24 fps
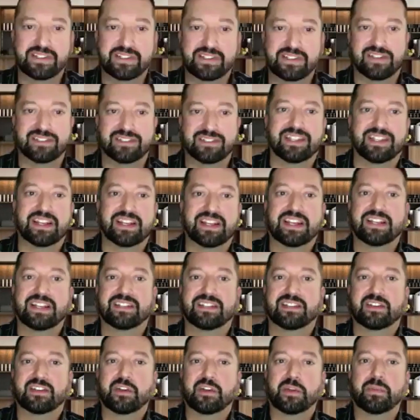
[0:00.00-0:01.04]
sounds like
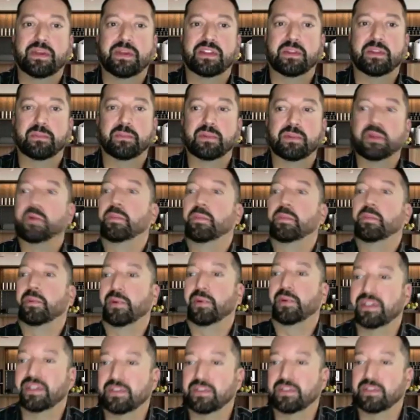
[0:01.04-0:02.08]
it could be the
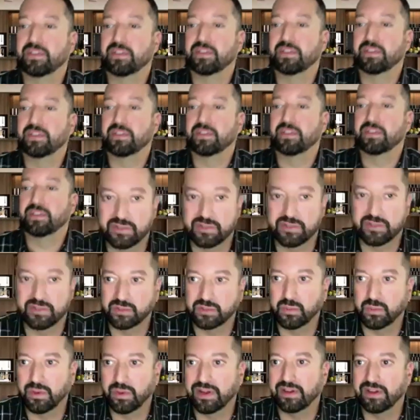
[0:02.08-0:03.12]
blueprint for the future
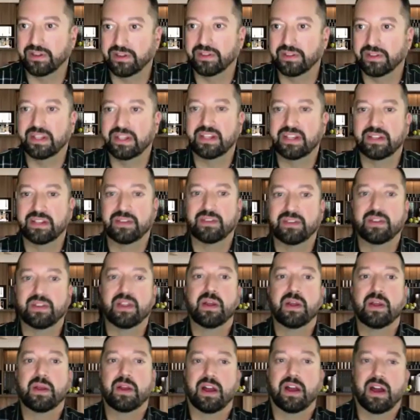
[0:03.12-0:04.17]
as well in
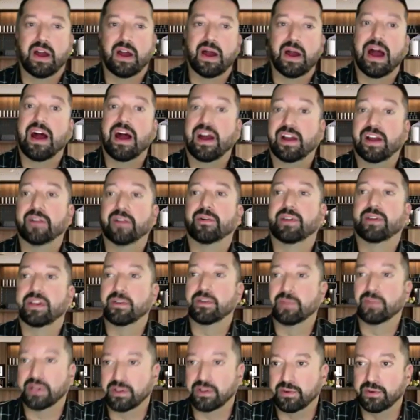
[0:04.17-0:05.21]
hiring,
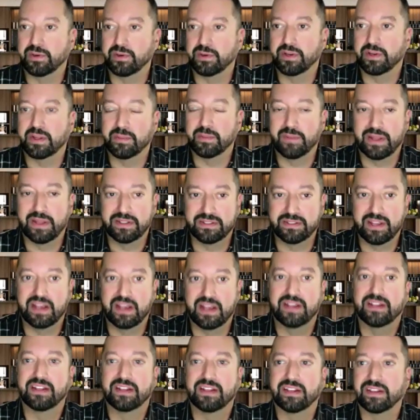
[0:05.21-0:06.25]
recruiting,
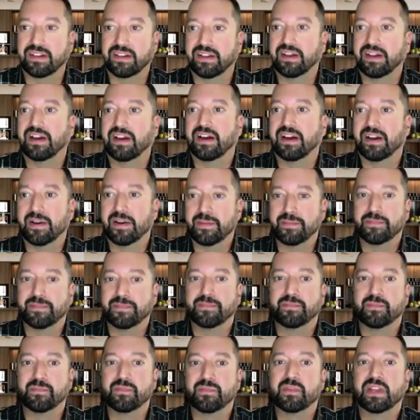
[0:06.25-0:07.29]
maintaining
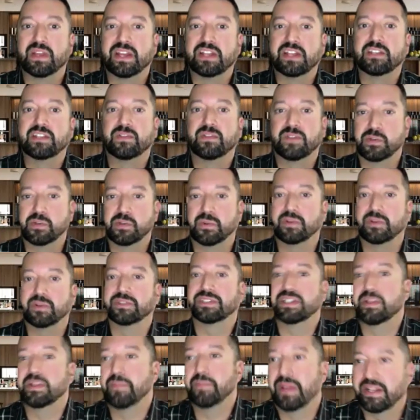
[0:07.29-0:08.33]
individuals
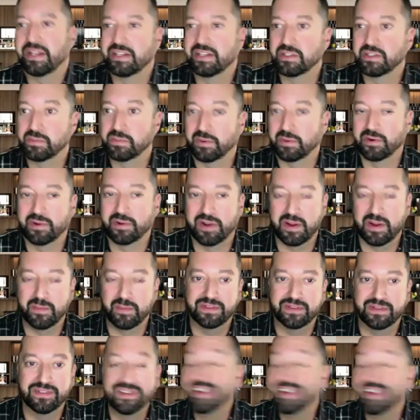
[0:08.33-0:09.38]
in the maintenance program,
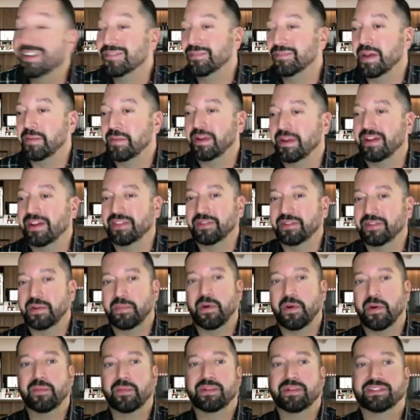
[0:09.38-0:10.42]
and maybe other
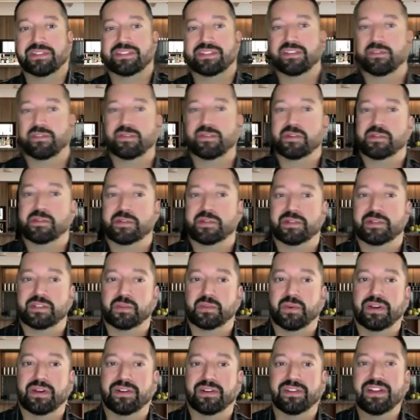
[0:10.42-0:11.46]
departments in the future as
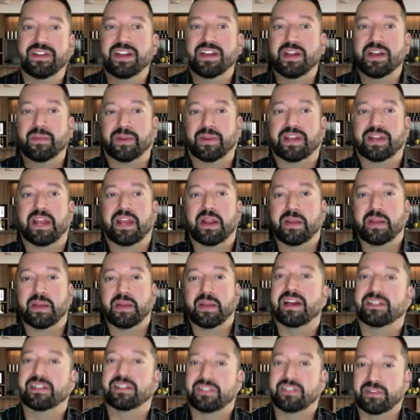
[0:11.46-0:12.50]
well. But getting
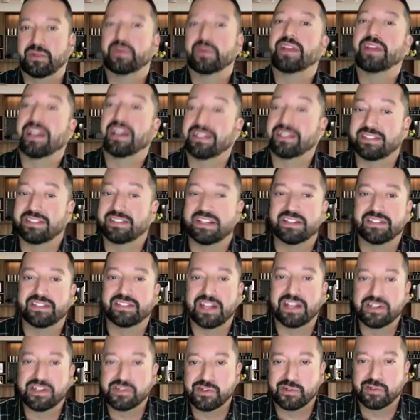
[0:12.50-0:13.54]
back to, yes, the
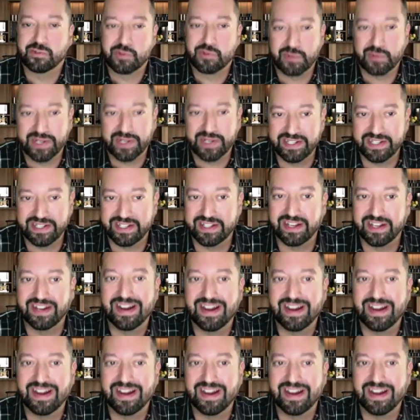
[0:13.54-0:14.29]
intentional training,